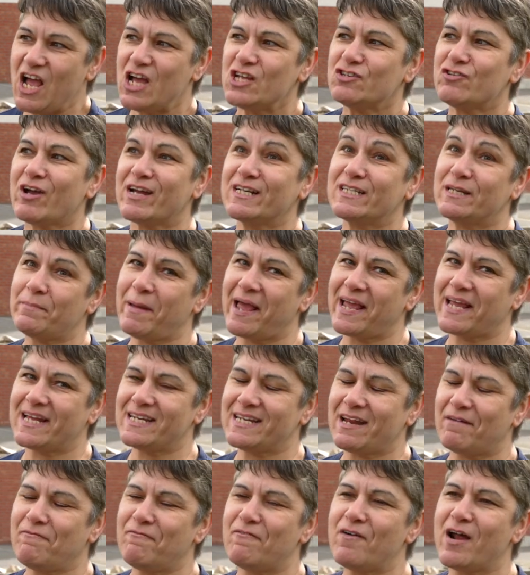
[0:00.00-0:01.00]
trying to make a
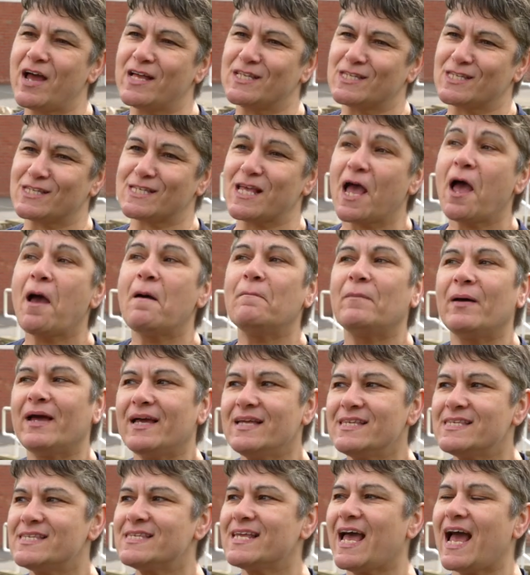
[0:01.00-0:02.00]
difference, but
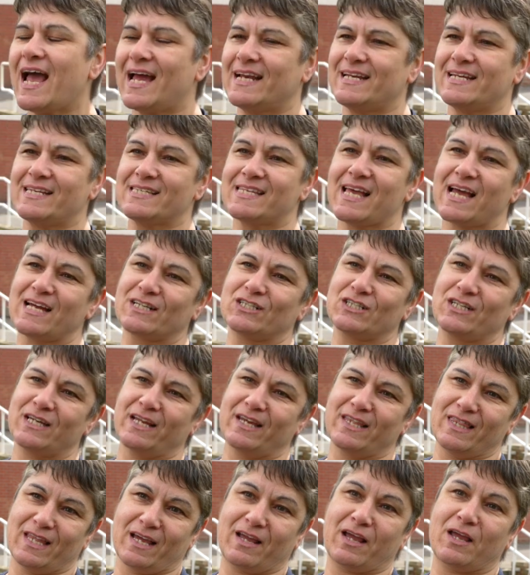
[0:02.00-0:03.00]
instead it's actually
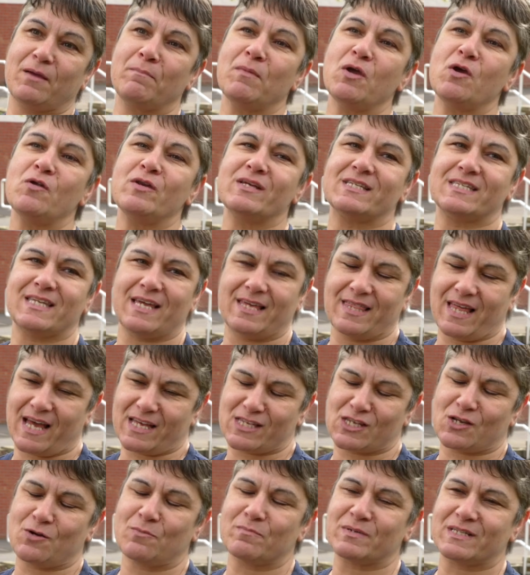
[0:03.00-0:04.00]
the community
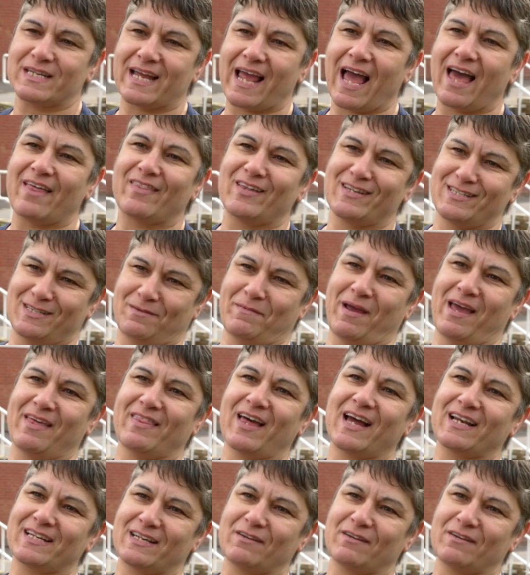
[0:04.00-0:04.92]
that's come together to make that